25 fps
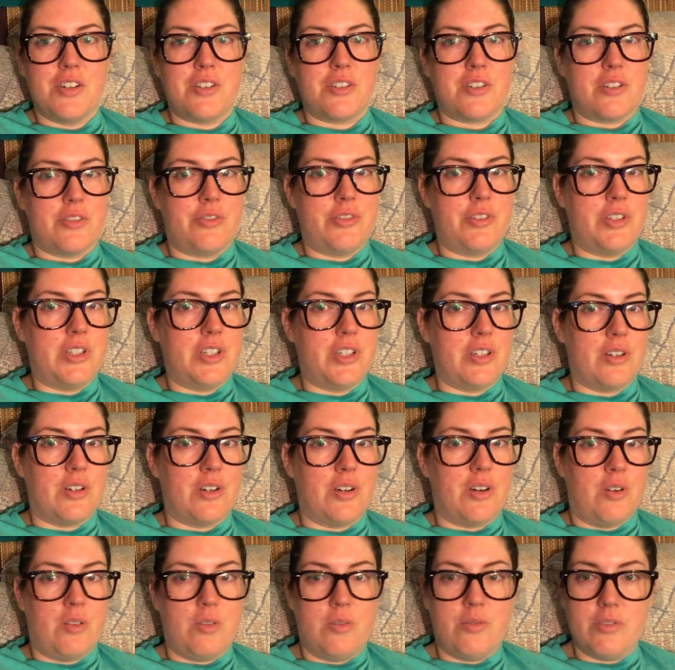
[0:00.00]
or if you get
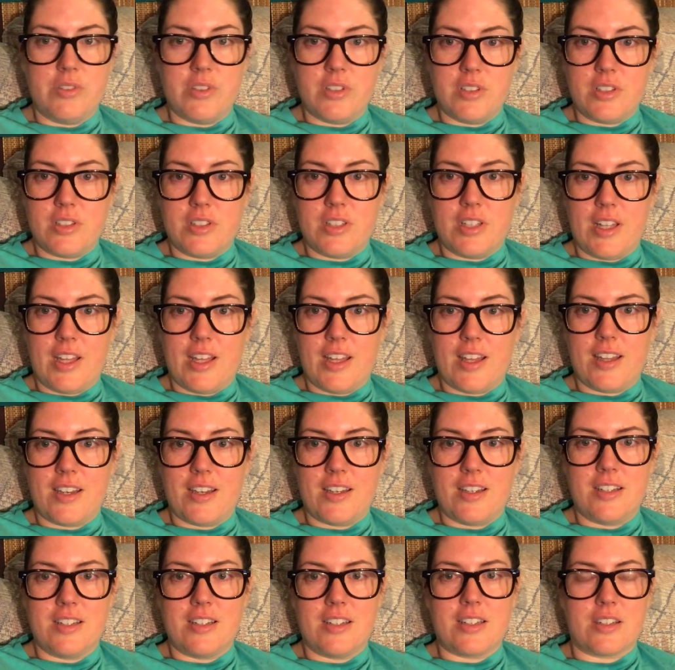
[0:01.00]
over the
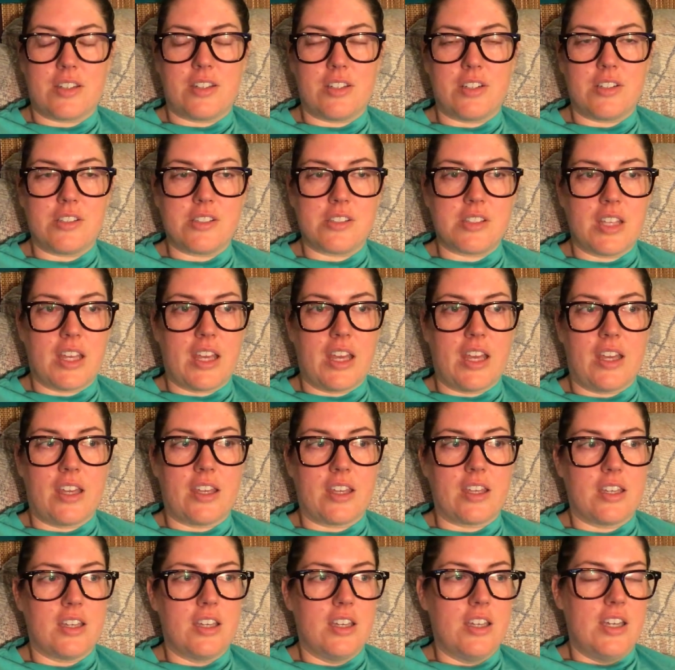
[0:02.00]
line there's like